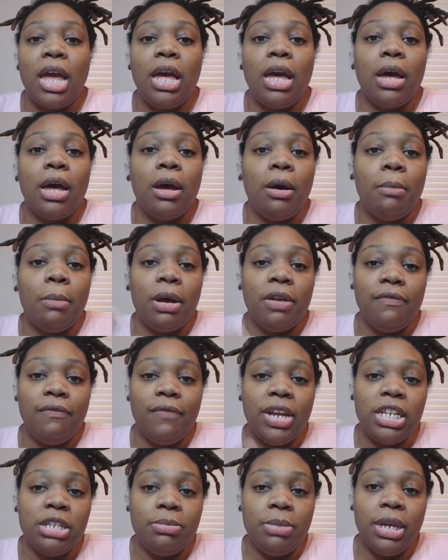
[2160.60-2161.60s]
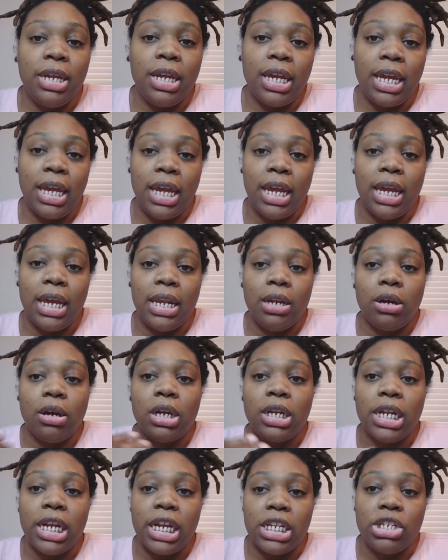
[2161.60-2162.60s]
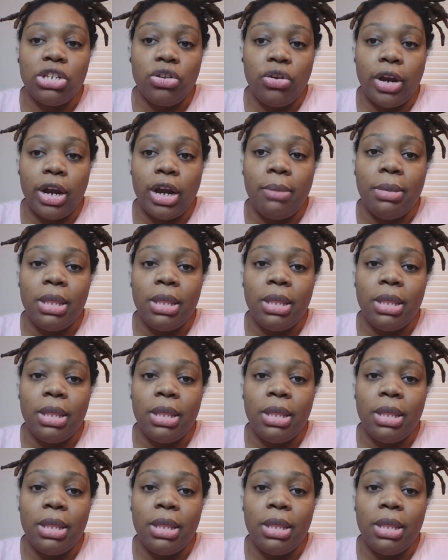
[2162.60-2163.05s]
On Facebook and on Instagram.